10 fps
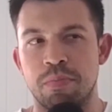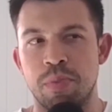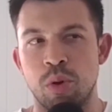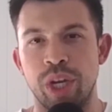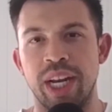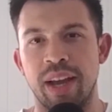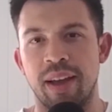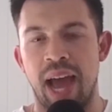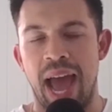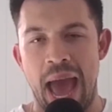put in a
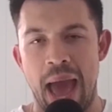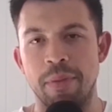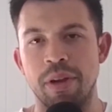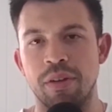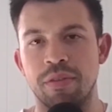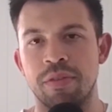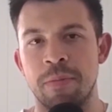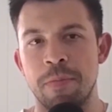habit of,